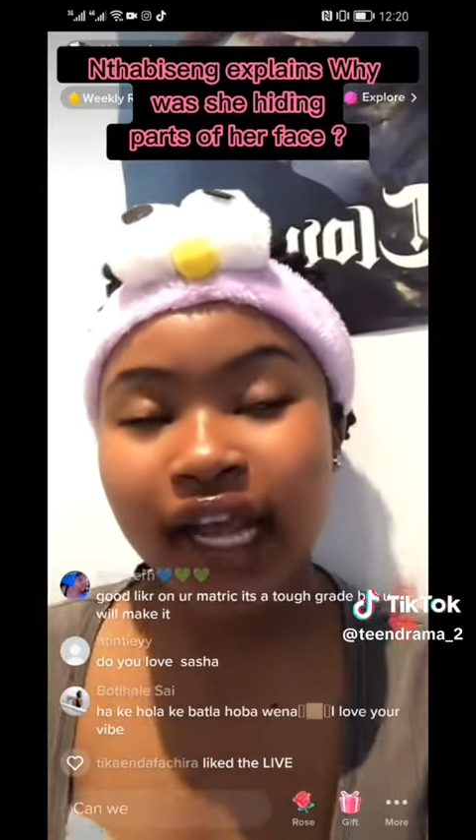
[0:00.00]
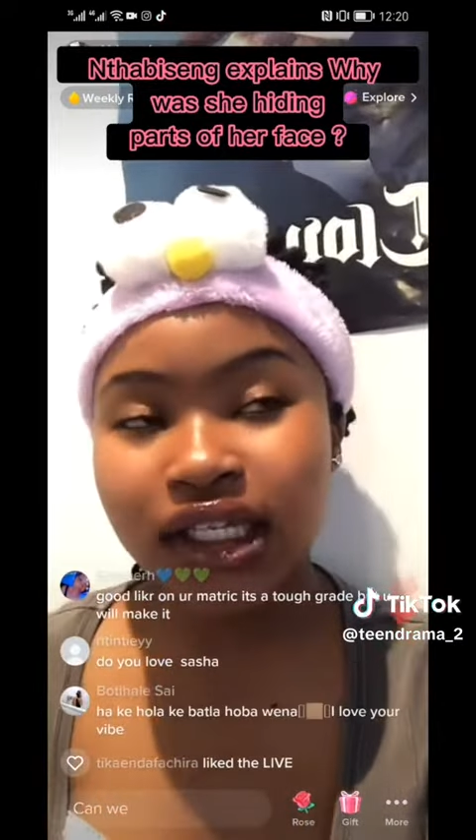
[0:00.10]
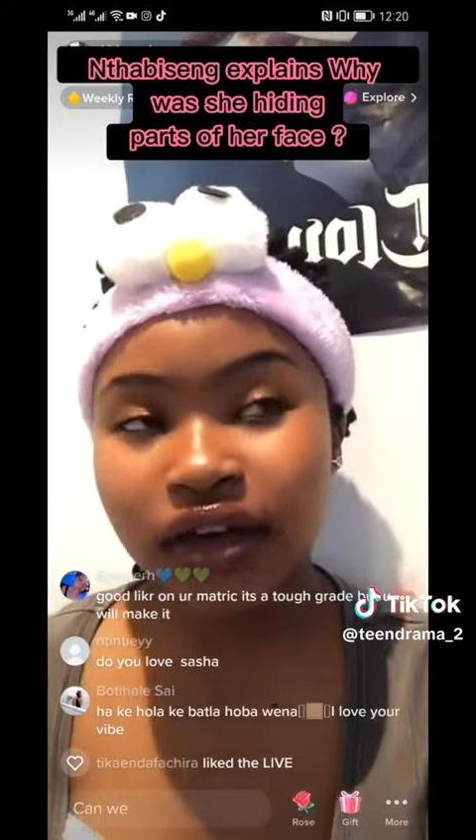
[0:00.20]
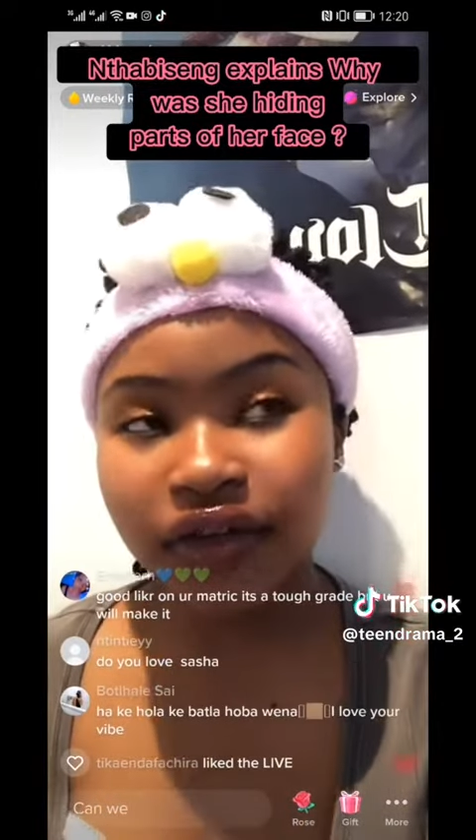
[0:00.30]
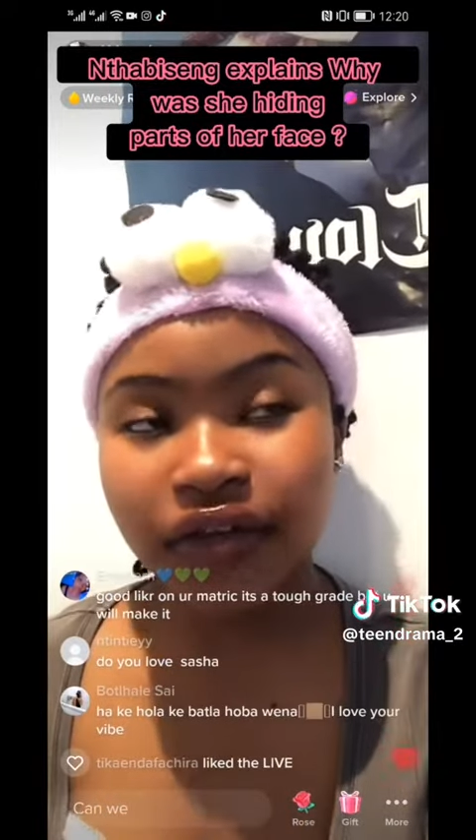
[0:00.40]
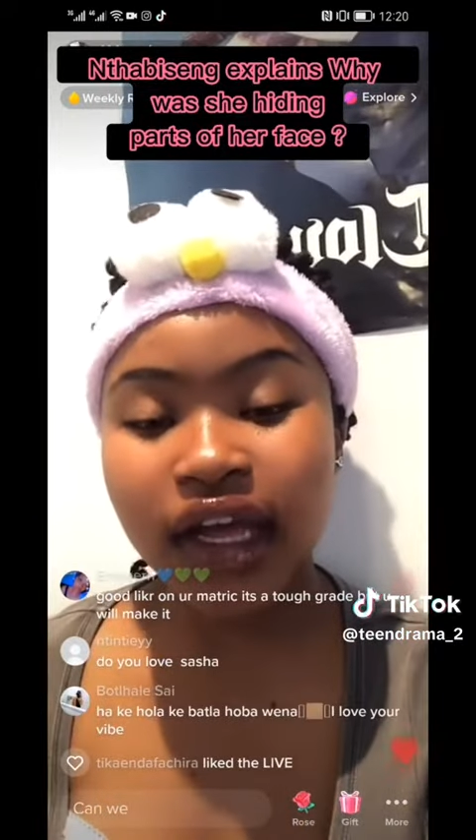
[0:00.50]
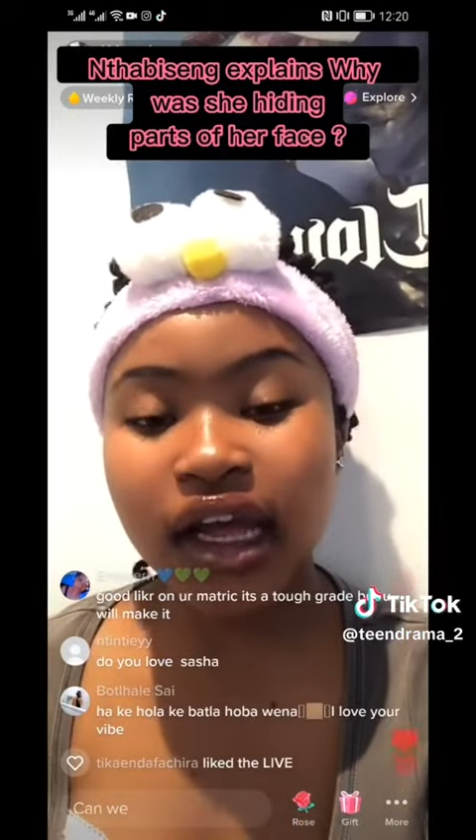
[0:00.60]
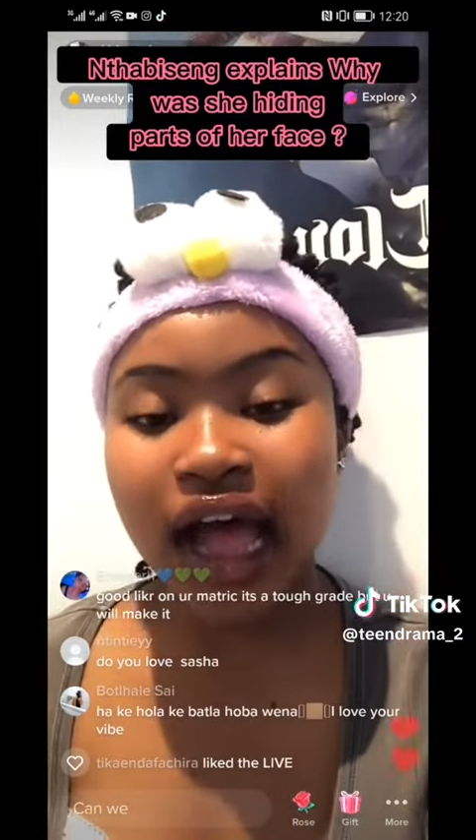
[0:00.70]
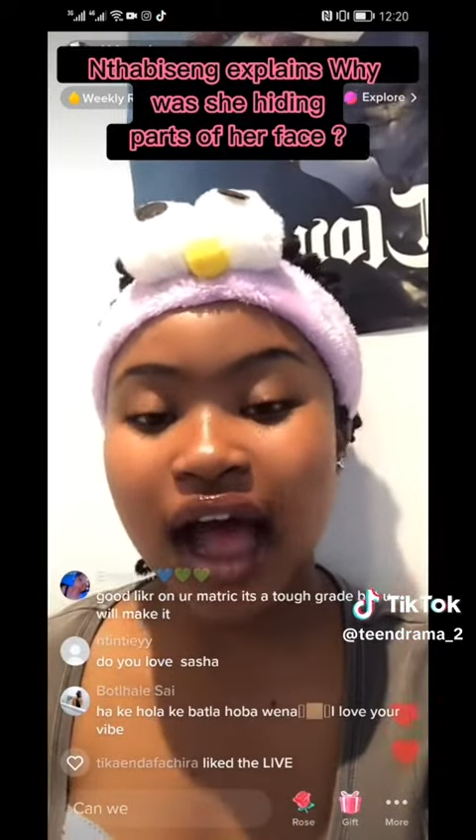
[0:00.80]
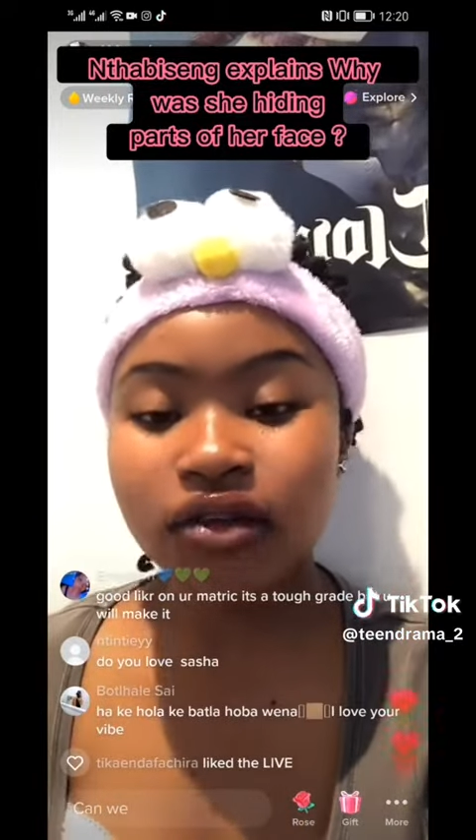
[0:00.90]
created a
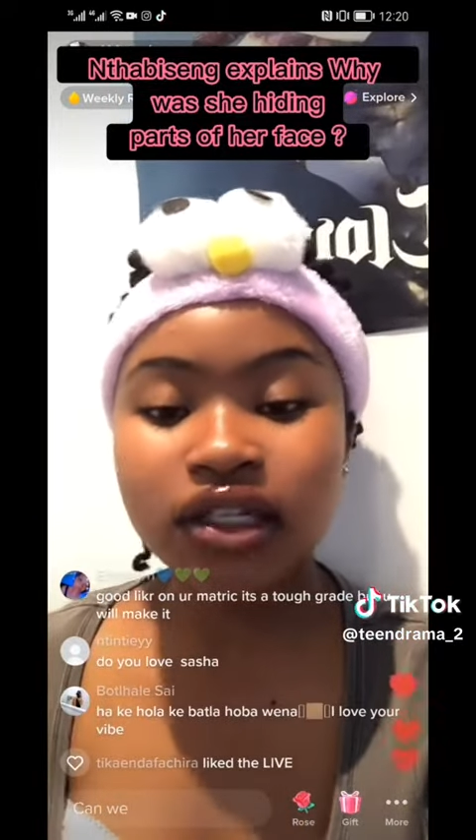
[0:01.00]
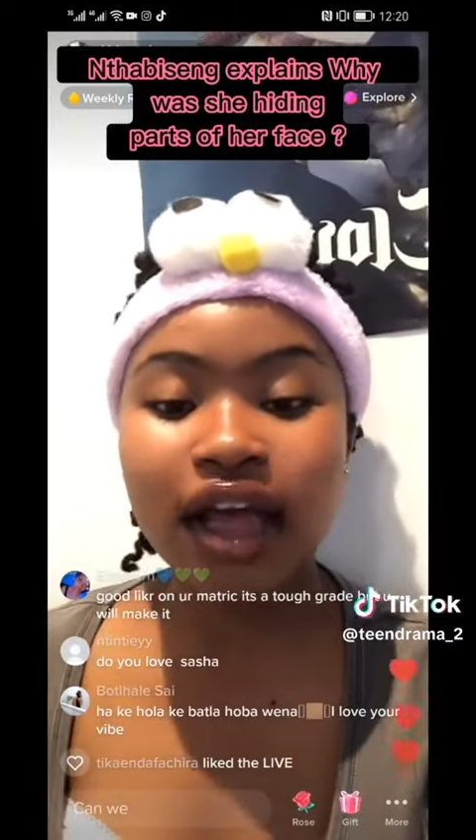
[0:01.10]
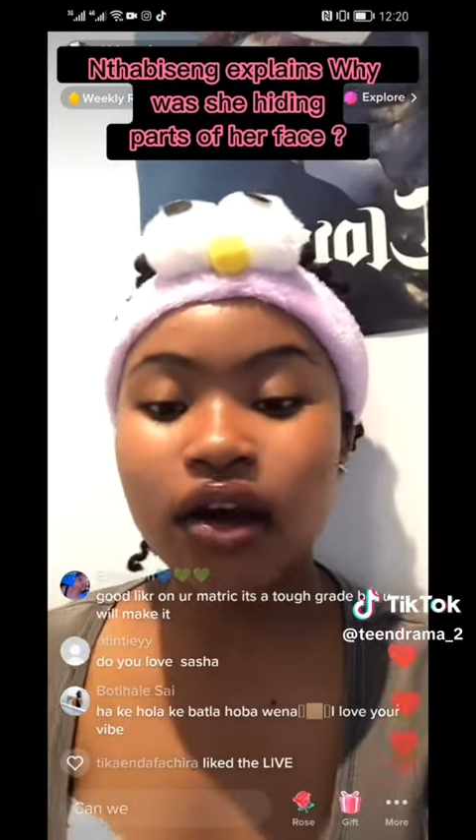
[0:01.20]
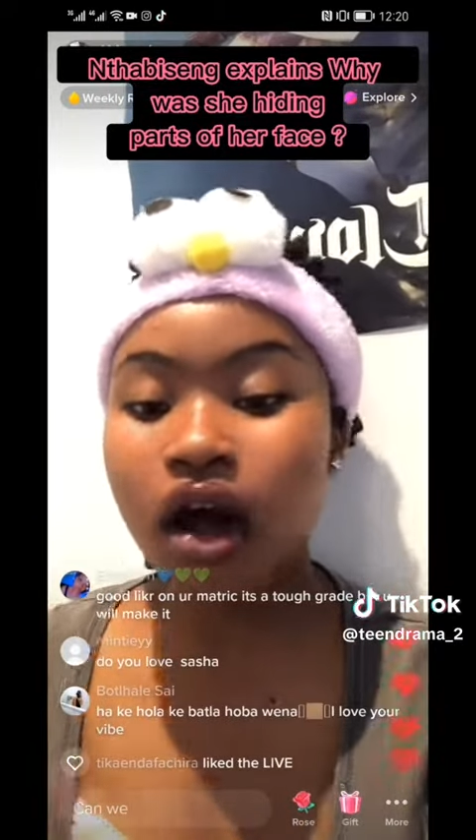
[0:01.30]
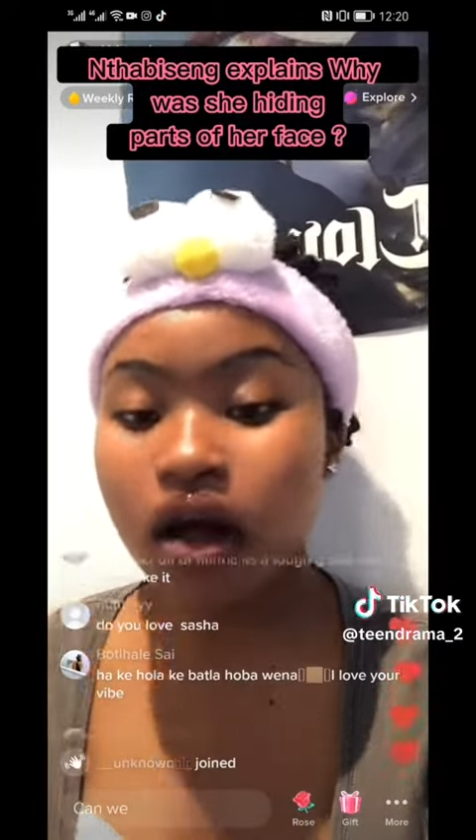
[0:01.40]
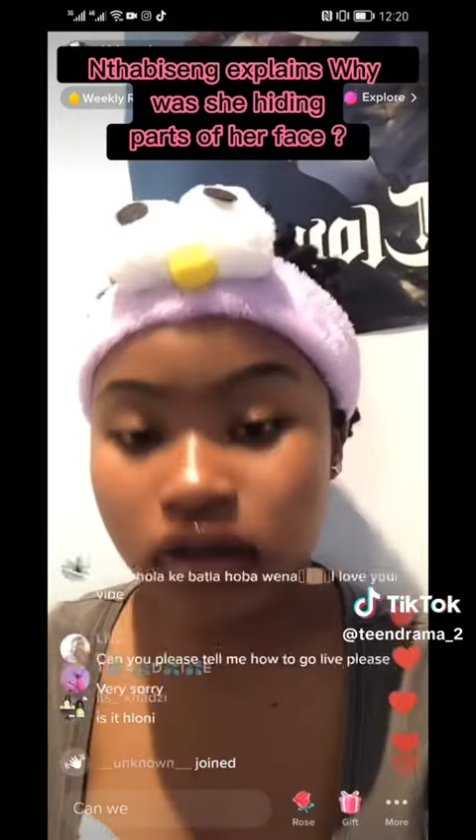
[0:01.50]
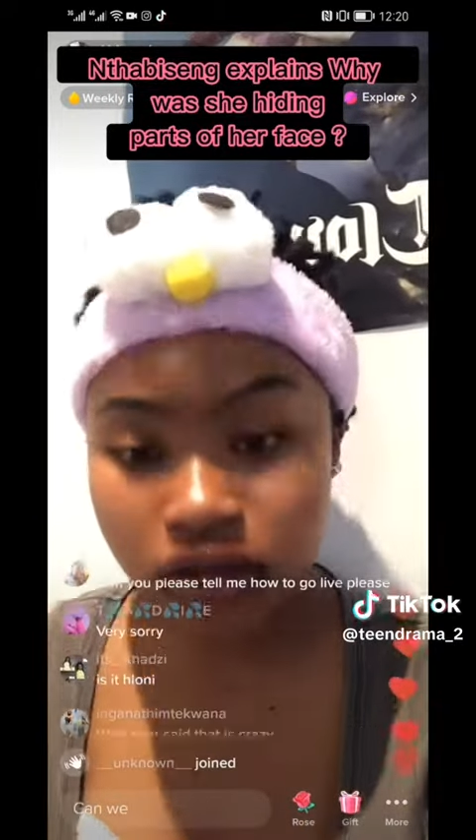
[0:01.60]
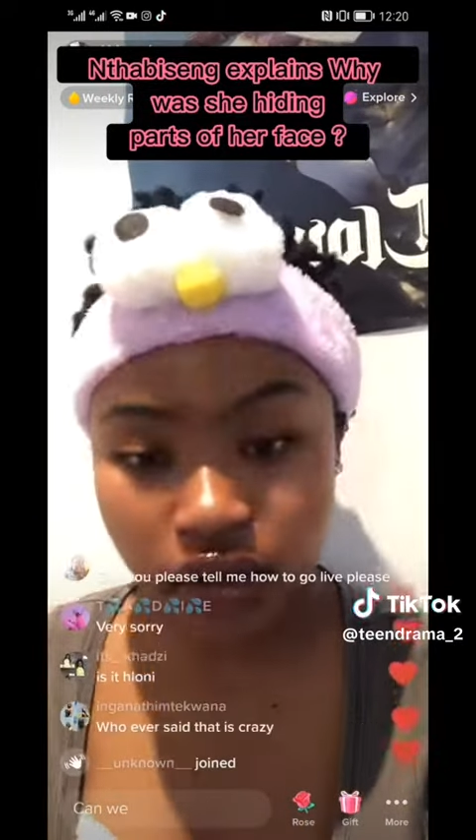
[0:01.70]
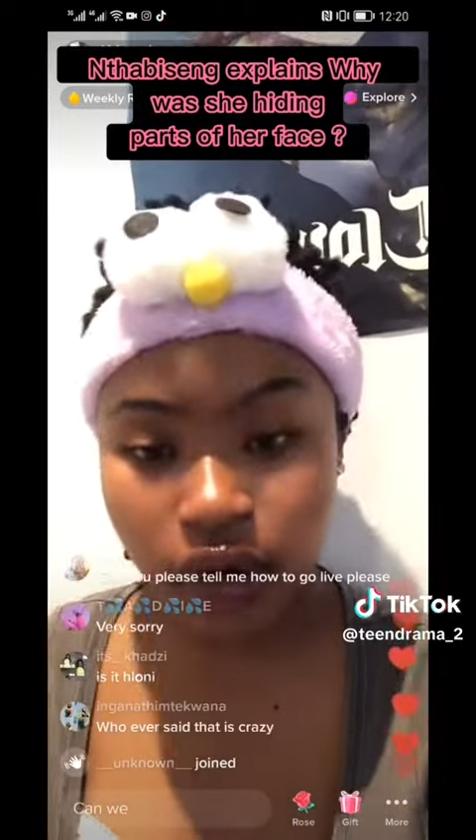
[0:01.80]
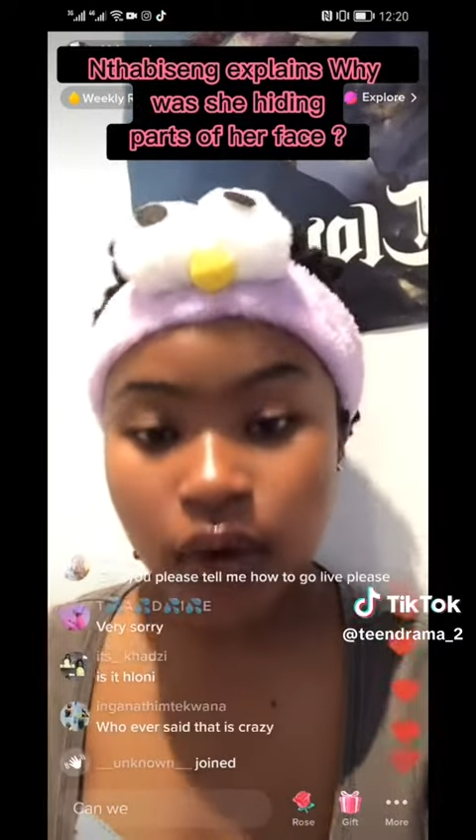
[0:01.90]
fake account and
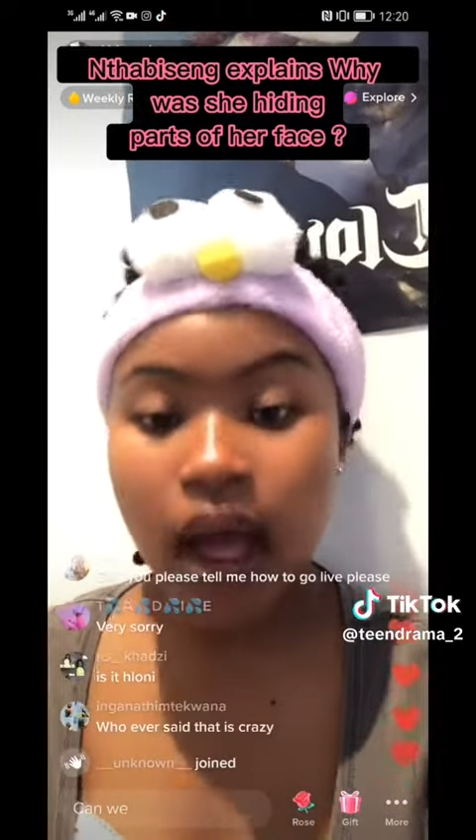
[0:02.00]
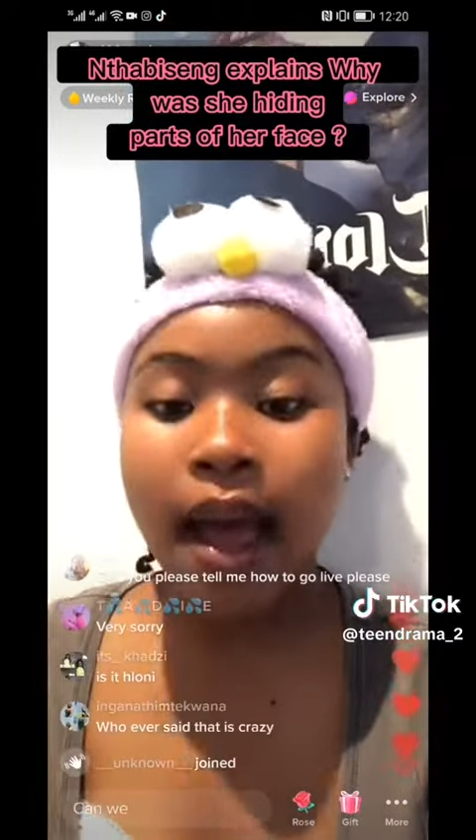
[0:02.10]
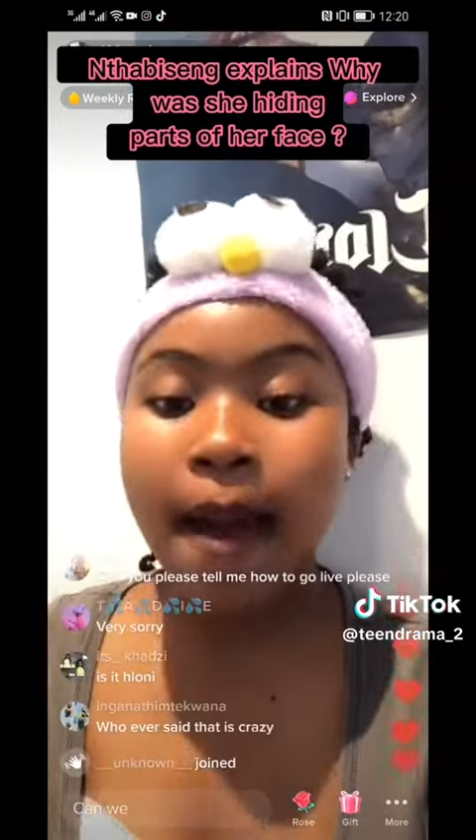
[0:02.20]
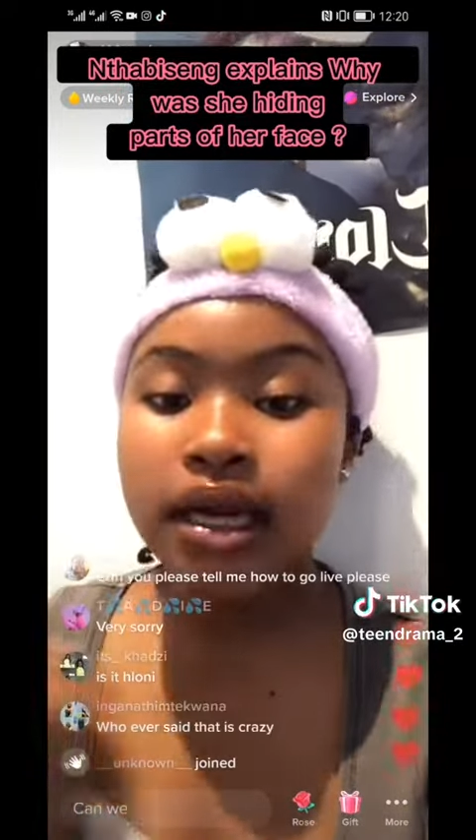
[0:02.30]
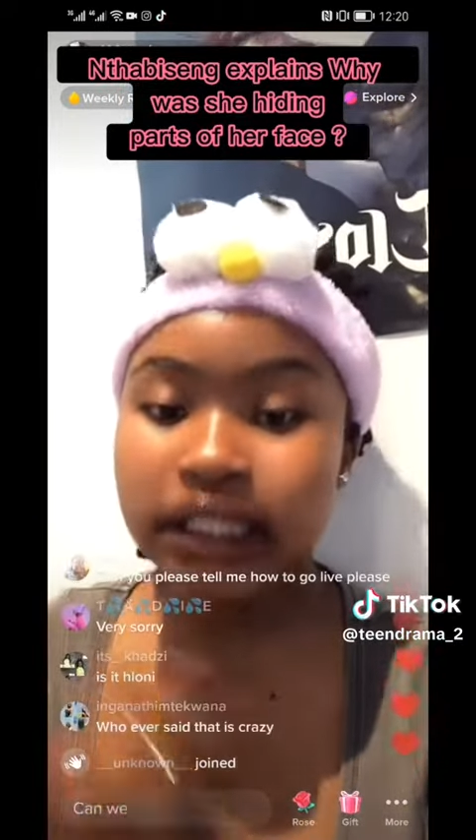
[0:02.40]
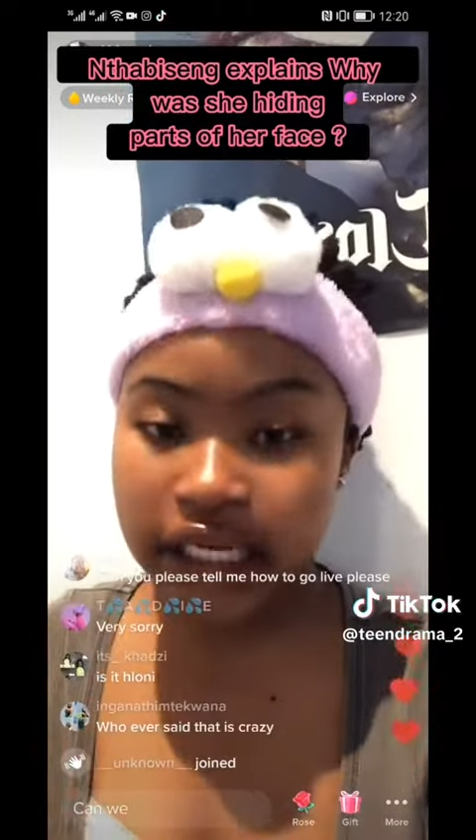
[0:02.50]
also